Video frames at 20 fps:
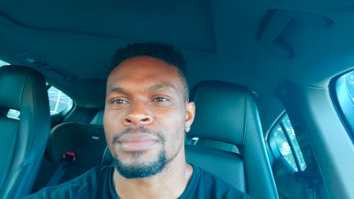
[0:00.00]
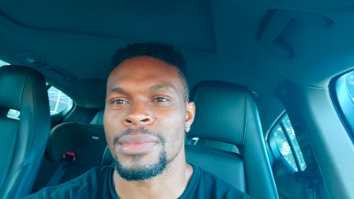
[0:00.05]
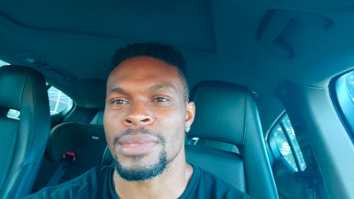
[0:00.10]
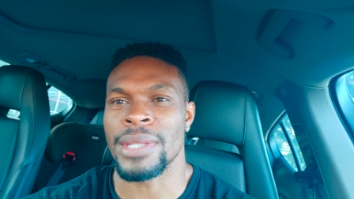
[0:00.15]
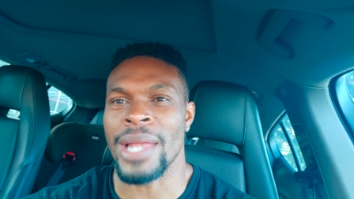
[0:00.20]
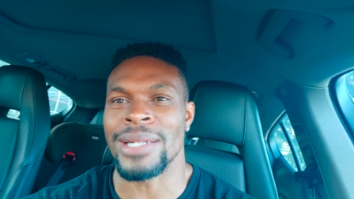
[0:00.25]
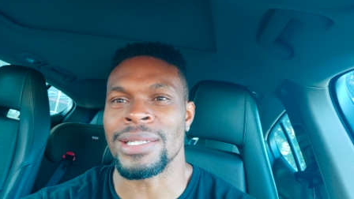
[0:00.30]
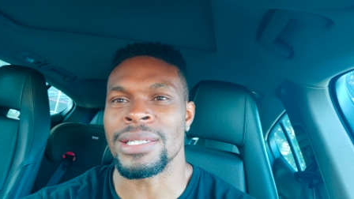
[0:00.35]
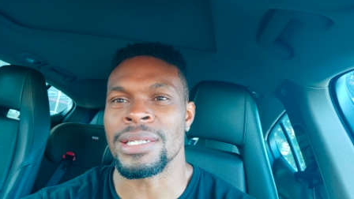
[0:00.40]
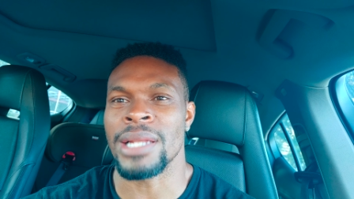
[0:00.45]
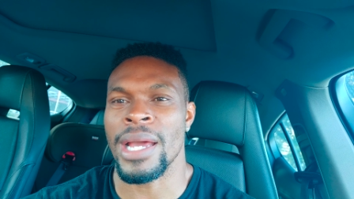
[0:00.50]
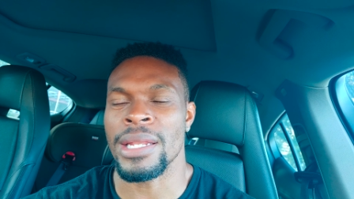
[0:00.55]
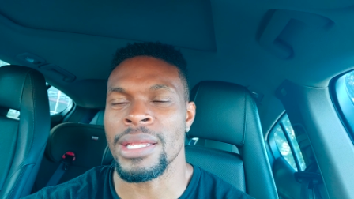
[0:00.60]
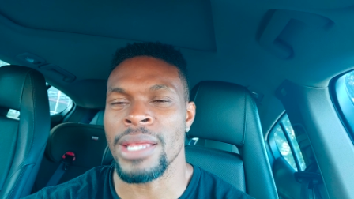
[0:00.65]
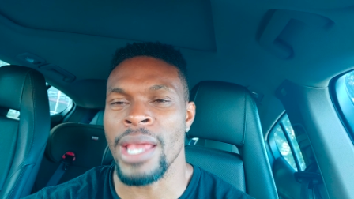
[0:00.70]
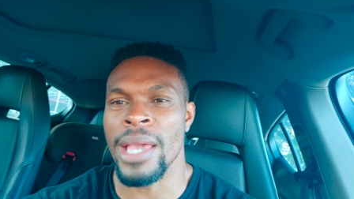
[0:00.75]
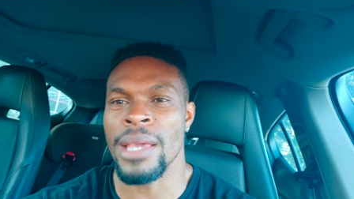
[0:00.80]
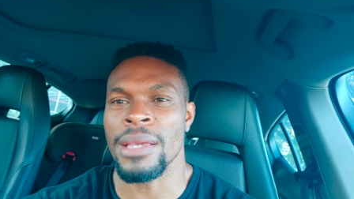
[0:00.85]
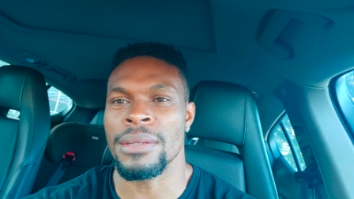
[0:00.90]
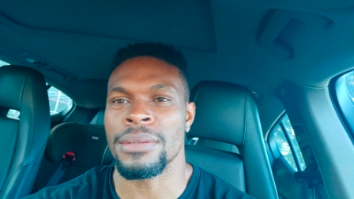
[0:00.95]
nineteen
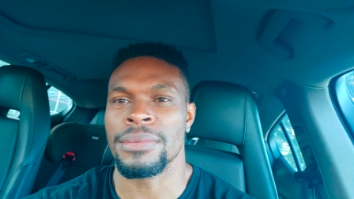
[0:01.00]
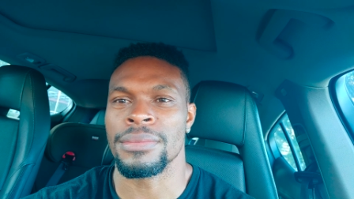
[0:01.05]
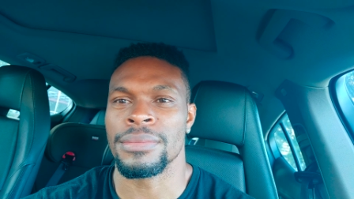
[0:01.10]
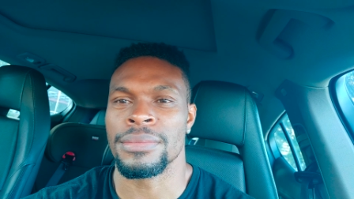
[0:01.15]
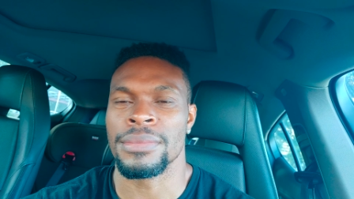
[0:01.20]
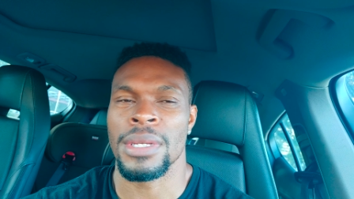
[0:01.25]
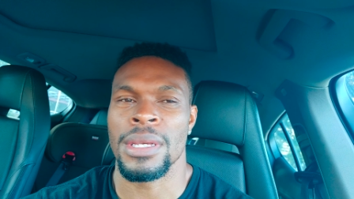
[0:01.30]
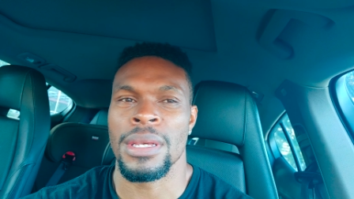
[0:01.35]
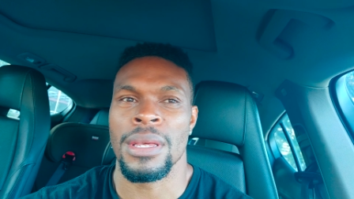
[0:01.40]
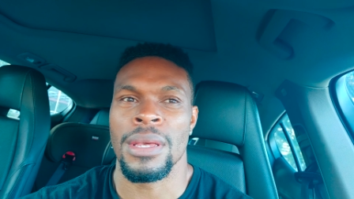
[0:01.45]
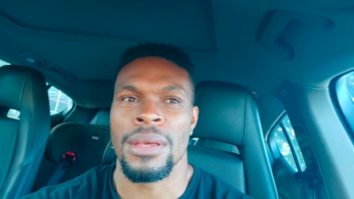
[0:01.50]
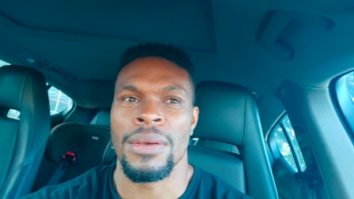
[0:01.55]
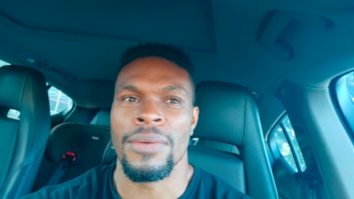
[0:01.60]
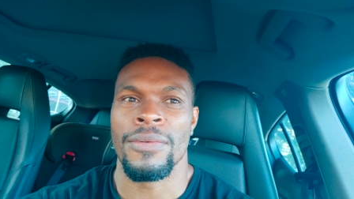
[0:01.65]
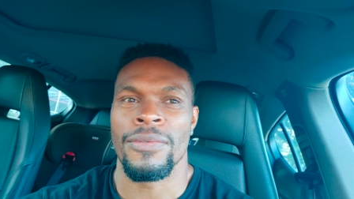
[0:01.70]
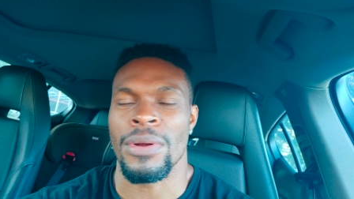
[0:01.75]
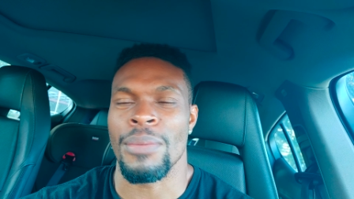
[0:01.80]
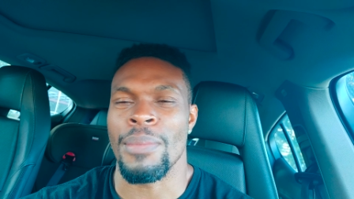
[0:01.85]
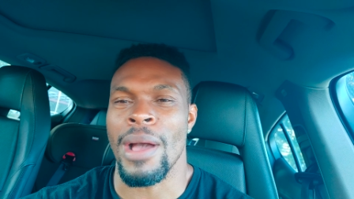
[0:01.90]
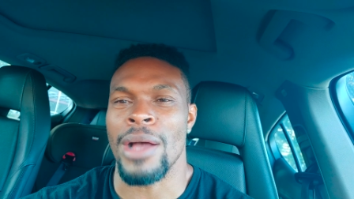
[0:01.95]
ninety-eight
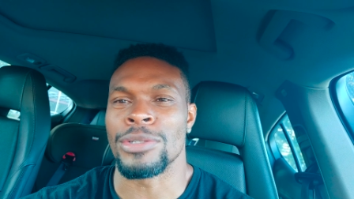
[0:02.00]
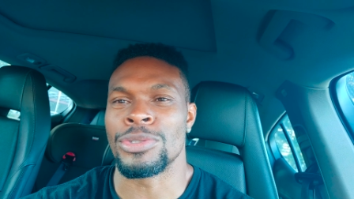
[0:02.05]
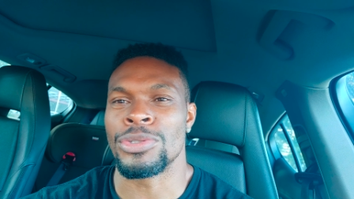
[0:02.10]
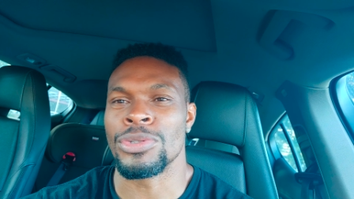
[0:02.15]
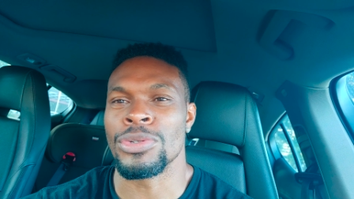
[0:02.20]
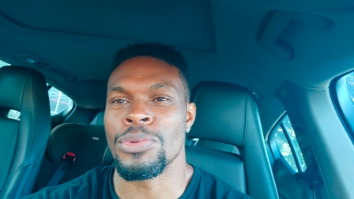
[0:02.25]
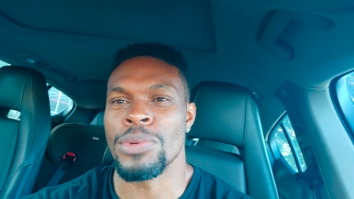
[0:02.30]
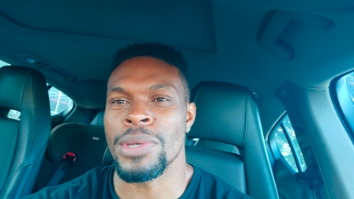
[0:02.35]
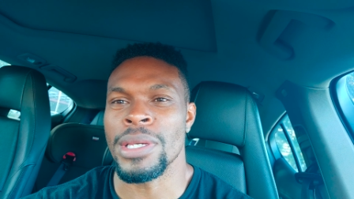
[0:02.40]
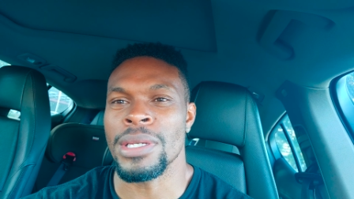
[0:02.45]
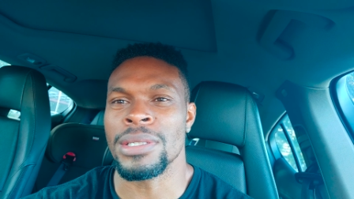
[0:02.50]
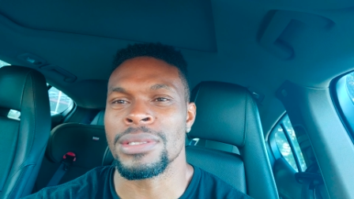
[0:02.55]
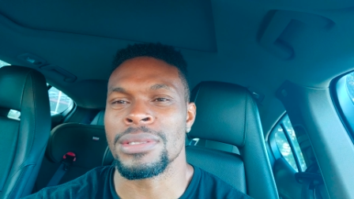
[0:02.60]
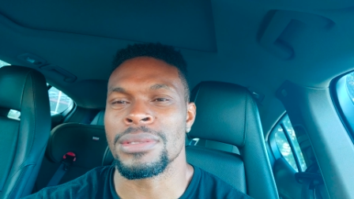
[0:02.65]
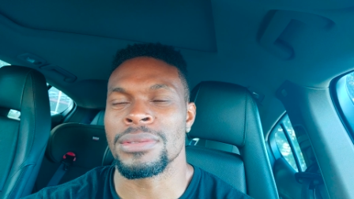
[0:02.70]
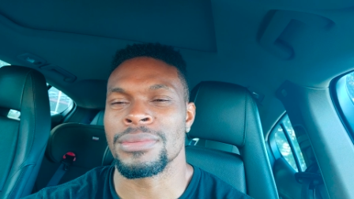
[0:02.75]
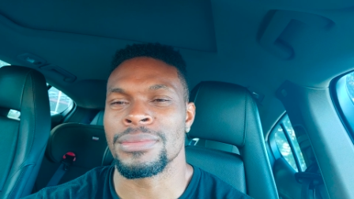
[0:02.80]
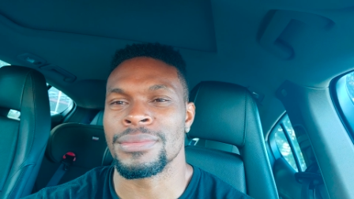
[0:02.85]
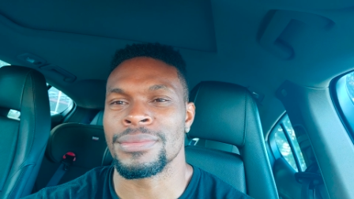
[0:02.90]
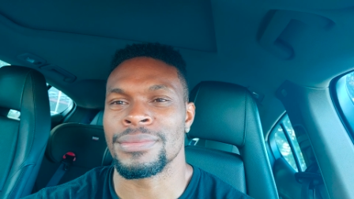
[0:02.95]
for about two weeks.